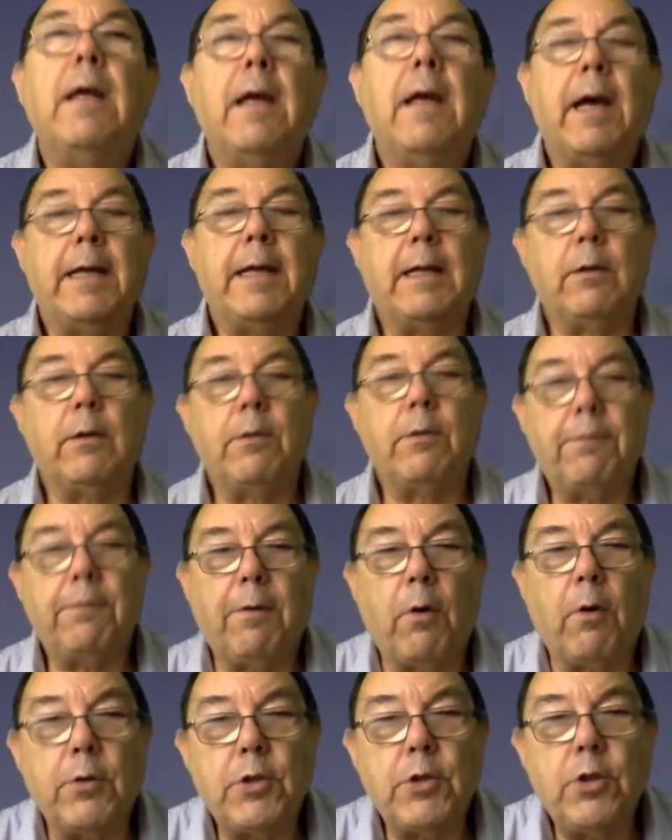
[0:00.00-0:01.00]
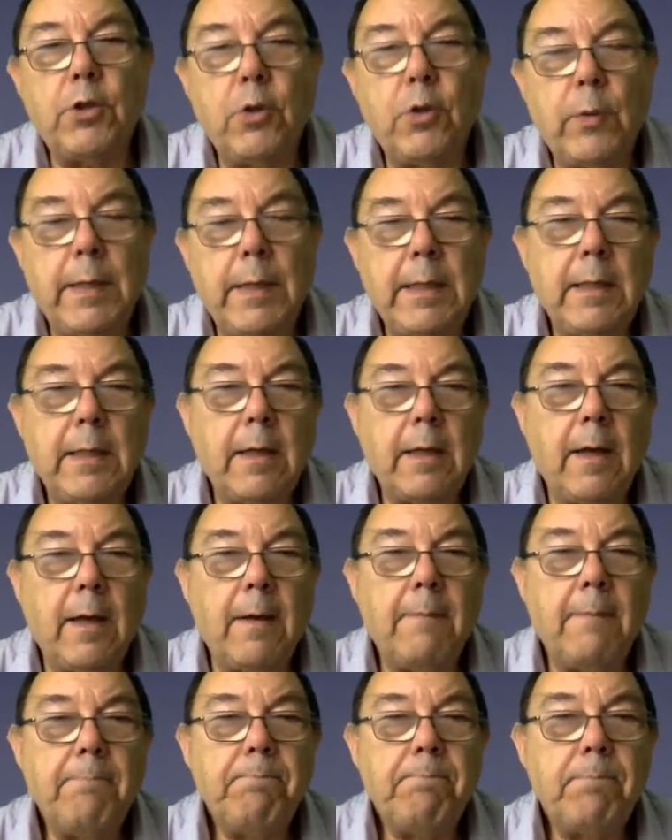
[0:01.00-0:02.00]
And I look forward to
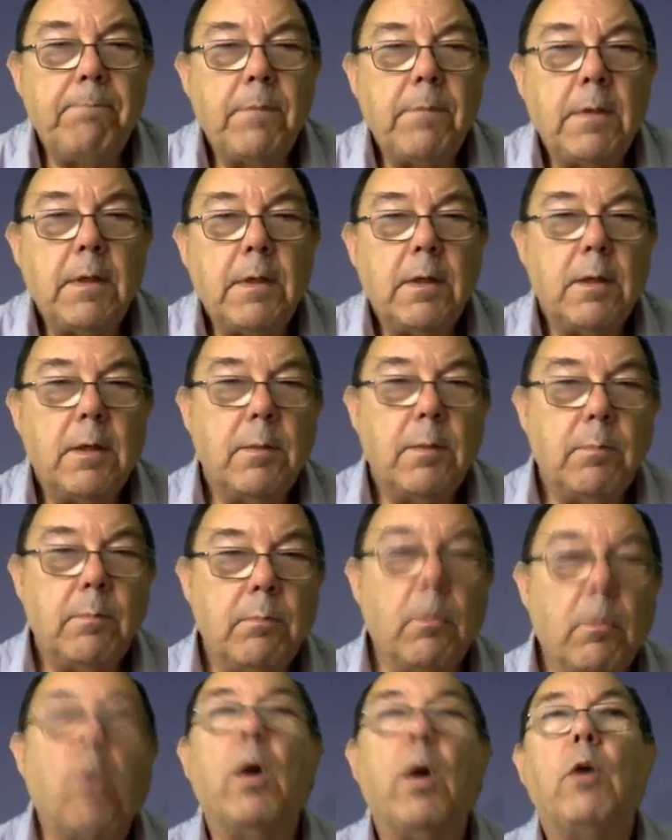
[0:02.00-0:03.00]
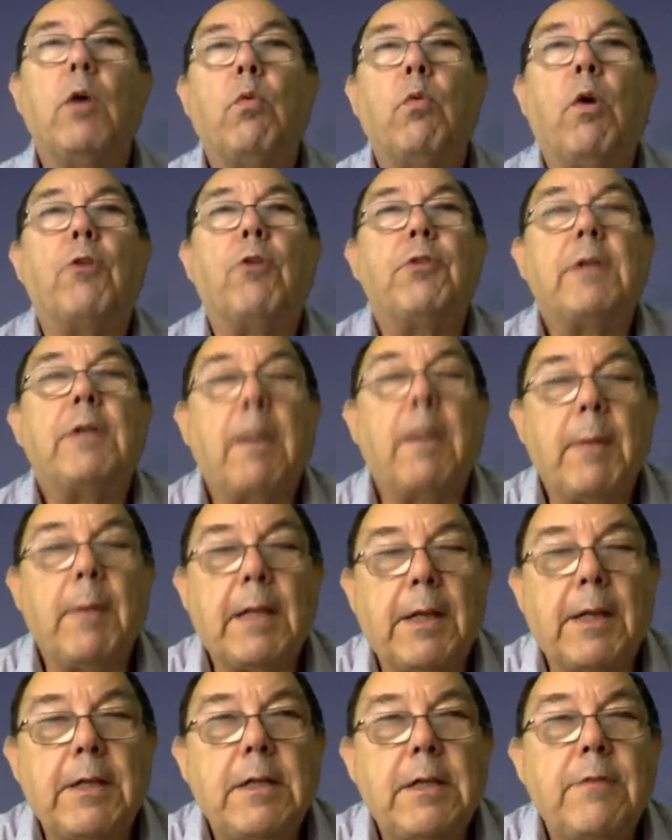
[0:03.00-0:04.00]
doing more water and
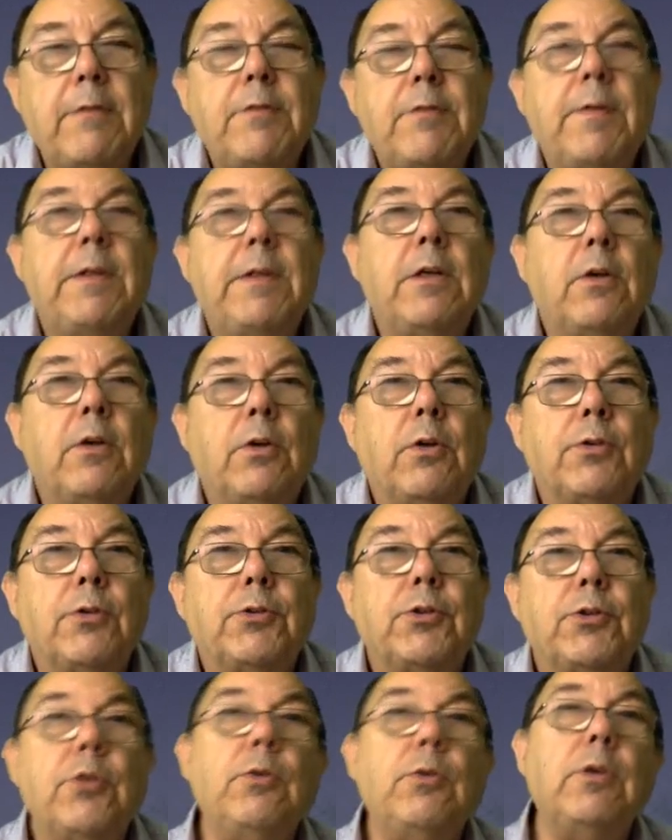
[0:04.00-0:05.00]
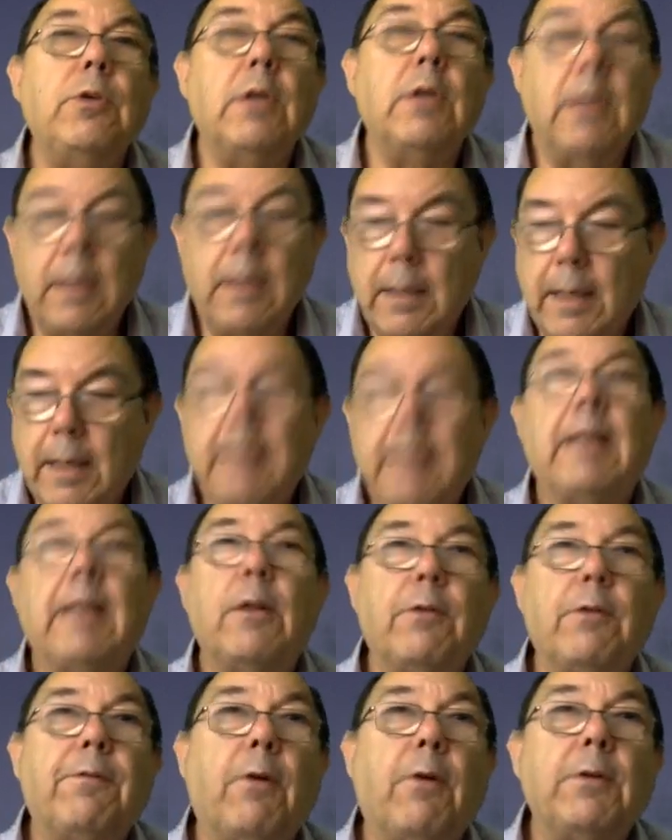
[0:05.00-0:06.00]
chemical additives videos soon. And I
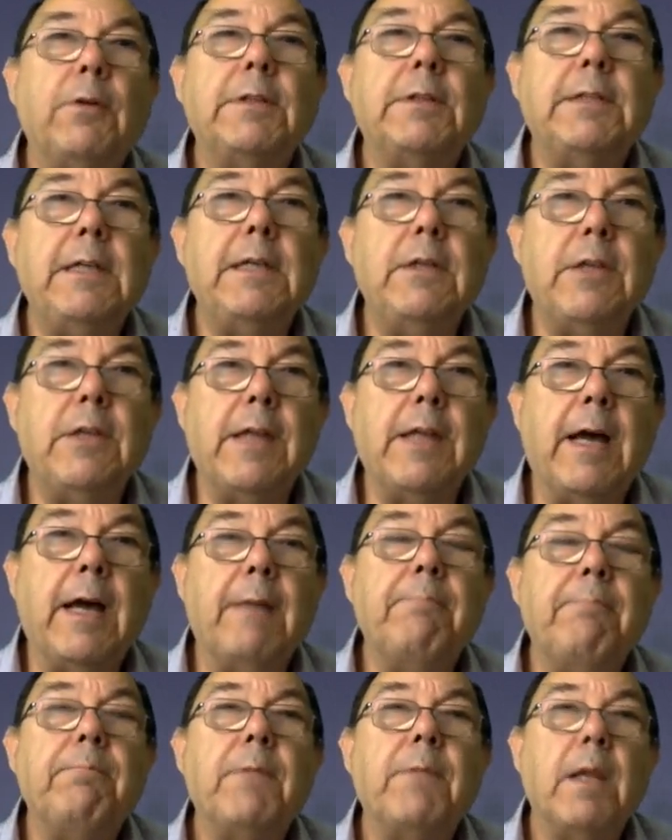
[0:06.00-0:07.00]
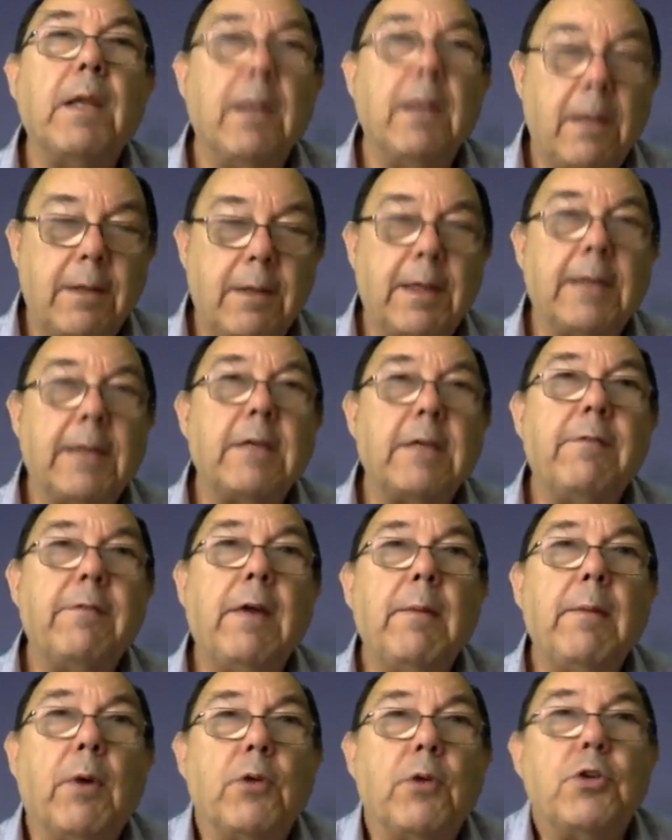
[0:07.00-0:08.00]
look forward to seeing you there. Thank you
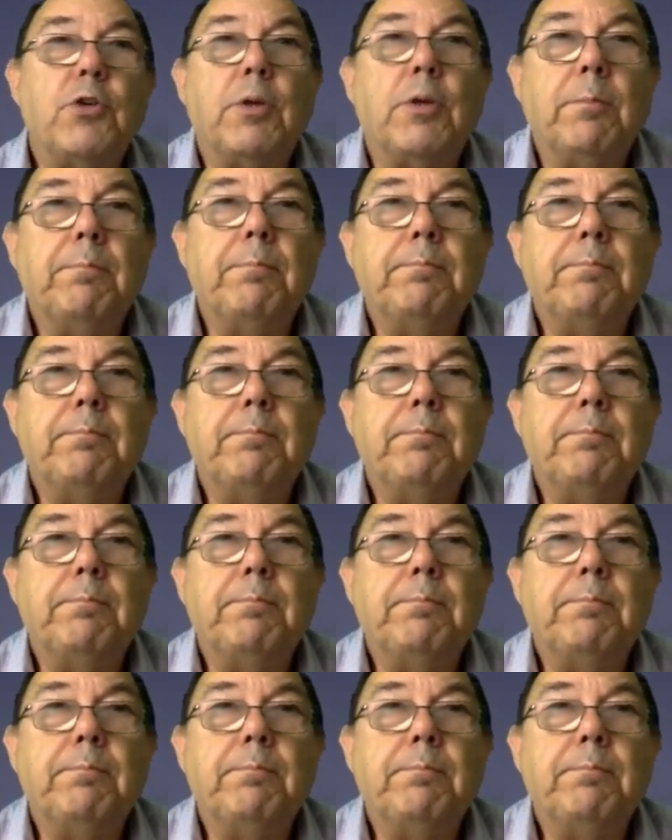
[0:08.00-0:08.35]
very much.